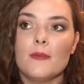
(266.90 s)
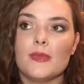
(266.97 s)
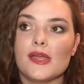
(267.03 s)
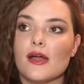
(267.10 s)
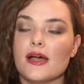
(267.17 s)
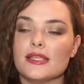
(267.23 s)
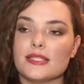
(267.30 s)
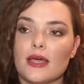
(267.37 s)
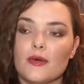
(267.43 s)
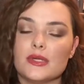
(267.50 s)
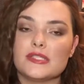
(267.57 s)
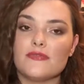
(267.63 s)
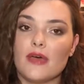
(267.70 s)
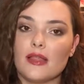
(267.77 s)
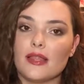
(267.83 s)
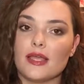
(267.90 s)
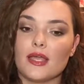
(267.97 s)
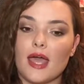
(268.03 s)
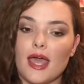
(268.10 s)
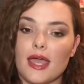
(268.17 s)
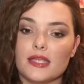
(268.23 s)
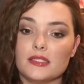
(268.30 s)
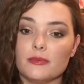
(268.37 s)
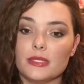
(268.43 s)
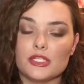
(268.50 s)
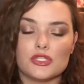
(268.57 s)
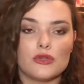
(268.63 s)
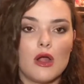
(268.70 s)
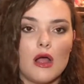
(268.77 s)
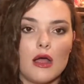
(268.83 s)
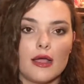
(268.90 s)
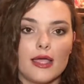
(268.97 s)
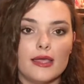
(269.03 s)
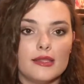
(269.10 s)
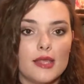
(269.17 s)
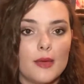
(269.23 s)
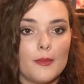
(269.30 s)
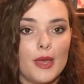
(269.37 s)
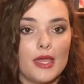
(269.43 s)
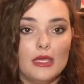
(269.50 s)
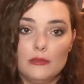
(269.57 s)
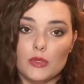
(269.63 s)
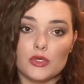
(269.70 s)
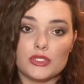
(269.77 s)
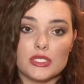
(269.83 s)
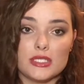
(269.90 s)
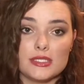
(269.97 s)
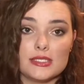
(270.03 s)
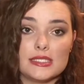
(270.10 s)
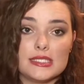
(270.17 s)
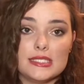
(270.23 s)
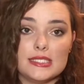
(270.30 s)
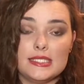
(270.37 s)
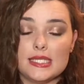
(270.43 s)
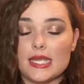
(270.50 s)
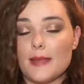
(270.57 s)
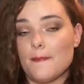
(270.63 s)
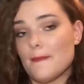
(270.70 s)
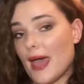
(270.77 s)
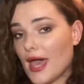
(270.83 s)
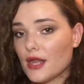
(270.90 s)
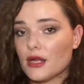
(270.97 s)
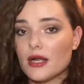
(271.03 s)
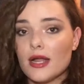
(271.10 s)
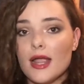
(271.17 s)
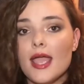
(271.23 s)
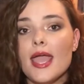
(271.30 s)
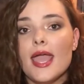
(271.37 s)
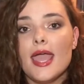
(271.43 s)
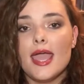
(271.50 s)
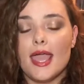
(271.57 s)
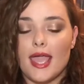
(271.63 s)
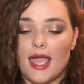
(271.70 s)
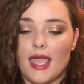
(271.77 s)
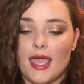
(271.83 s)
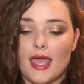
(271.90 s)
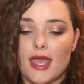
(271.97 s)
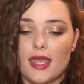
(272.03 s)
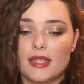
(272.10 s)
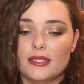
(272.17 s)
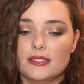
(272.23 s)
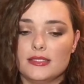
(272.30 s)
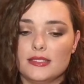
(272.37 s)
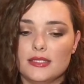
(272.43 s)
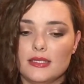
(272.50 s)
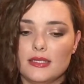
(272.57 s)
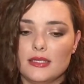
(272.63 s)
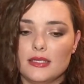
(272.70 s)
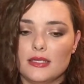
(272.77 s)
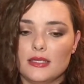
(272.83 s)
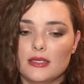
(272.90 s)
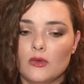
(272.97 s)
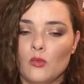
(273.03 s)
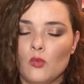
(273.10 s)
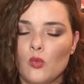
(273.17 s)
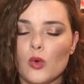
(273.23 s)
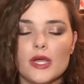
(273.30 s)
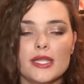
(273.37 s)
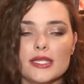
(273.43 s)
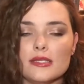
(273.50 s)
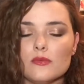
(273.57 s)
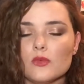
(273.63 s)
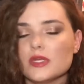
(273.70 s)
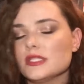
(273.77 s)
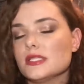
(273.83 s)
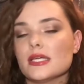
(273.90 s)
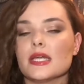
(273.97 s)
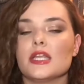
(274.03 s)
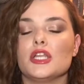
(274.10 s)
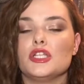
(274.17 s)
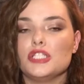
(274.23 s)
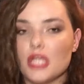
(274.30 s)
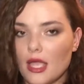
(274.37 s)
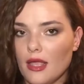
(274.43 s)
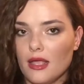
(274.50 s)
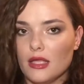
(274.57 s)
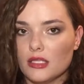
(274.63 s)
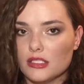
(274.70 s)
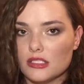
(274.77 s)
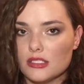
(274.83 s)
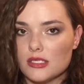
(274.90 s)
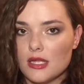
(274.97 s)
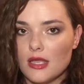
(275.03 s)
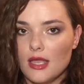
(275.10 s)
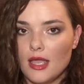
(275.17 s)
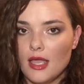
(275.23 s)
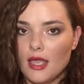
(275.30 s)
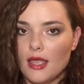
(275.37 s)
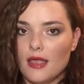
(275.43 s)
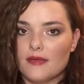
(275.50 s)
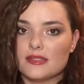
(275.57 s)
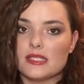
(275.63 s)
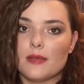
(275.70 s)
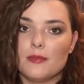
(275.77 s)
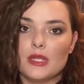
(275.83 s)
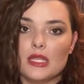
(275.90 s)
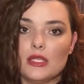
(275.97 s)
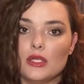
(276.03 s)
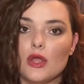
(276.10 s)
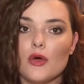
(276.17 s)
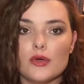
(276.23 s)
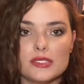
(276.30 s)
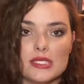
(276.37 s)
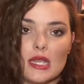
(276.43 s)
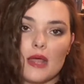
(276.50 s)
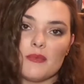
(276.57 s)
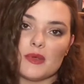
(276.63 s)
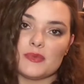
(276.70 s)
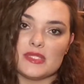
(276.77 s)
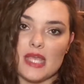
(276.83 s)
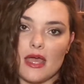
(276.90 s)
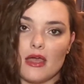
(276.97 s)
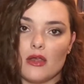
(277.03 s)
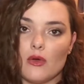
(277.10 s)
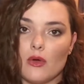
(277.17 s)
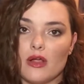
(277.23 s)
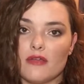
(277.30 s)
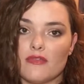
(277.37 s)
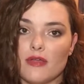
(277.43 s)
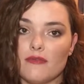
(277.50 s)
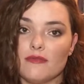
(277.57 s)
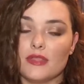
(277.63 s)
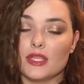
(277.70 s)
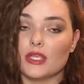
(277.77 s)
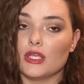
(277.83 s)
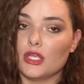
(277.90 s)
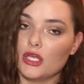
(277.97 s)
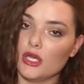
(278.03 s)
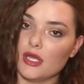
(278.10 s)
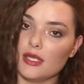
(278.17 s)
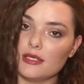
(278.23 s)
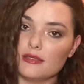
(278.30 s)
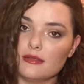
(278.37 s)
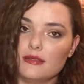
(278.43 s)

because I always felt like I had to be strong and that my emotions didn't matter. And what's it gonna change if somebody knows that I'm upset or if I'm feeling good?